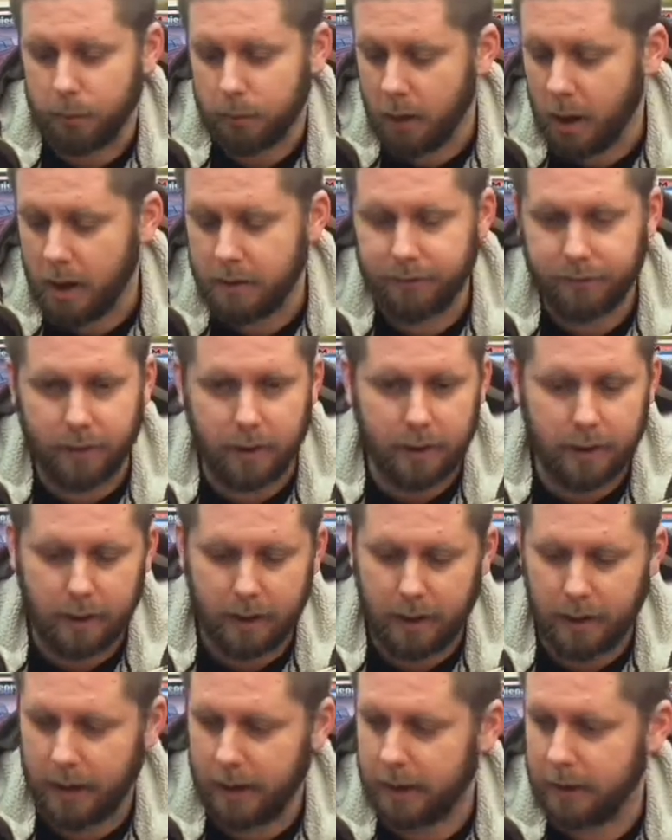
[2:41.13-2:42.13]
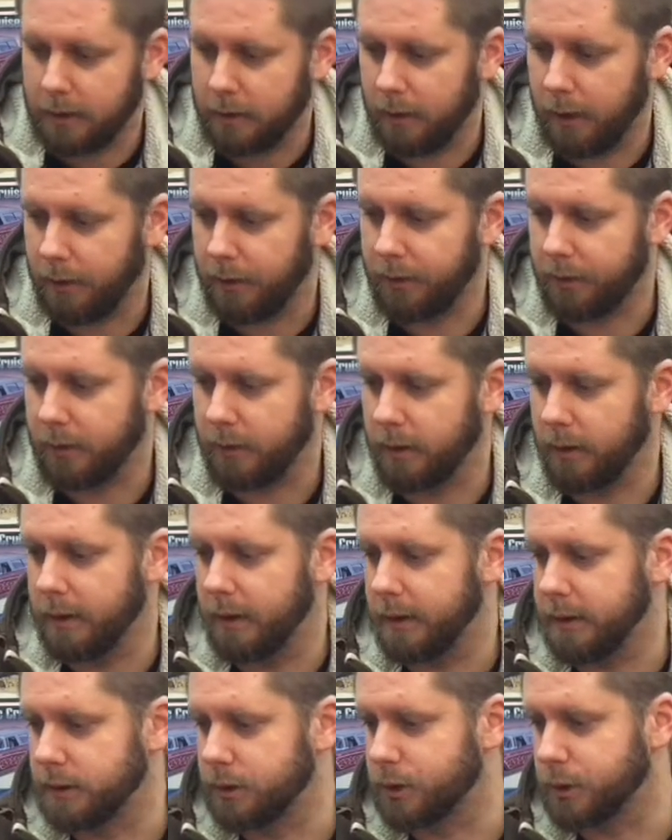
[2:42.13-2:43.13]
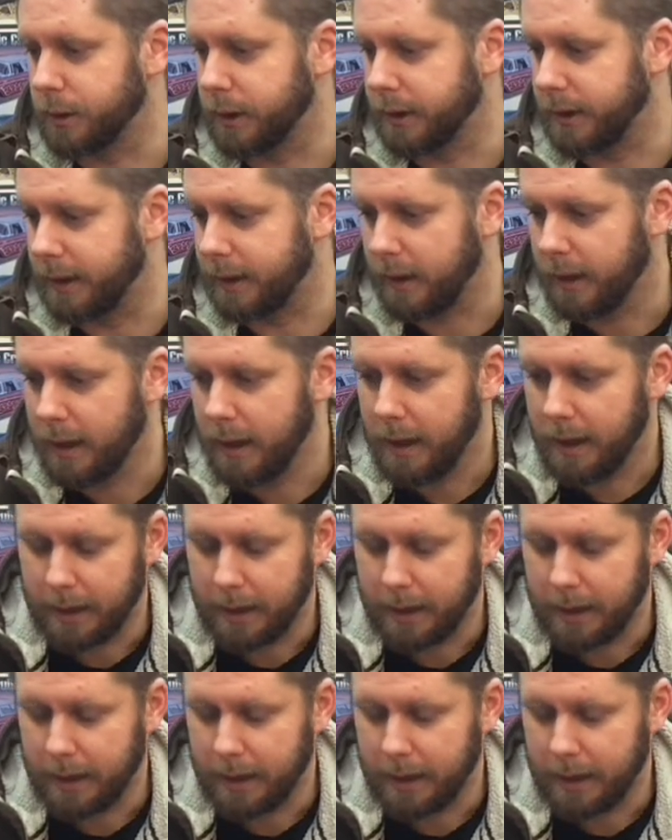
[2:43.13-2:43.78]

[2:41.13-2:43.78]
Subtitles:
A lot of fun, and I thoroughly enjoyed it.